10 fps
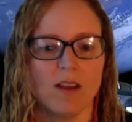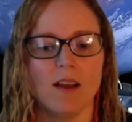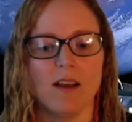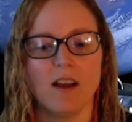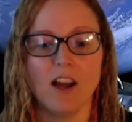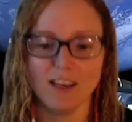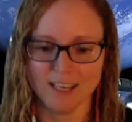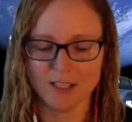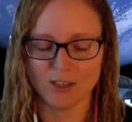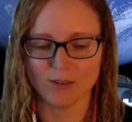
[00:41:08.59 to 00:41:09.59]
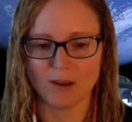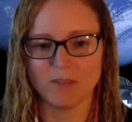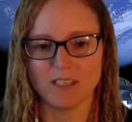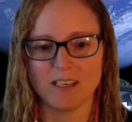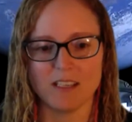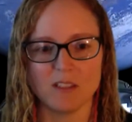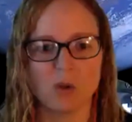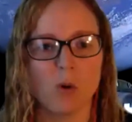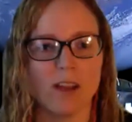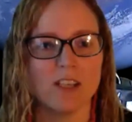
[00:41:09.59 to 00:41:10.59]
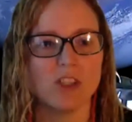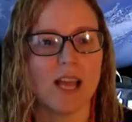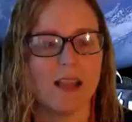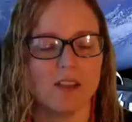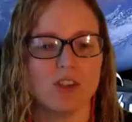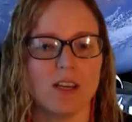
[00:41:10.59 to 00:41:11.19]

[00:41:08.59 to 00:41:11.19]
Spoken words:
uninterrupted is quite a challenge.